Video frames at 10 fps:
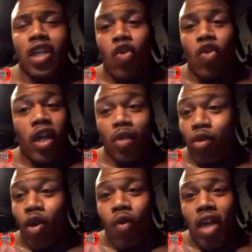New England
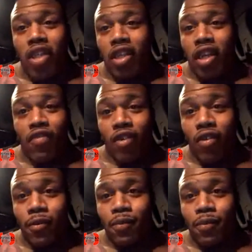Pro Wrestling
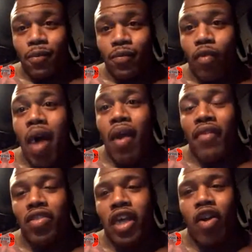for
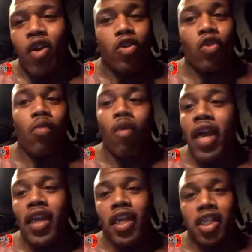Bob Evans. They're going through
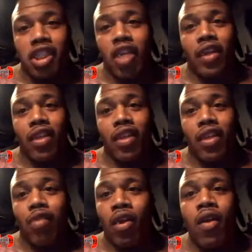a branding shift at
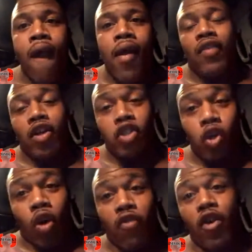the moment. I've
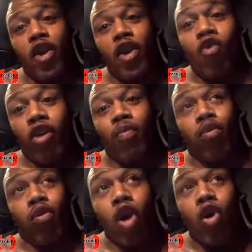also worked for Nova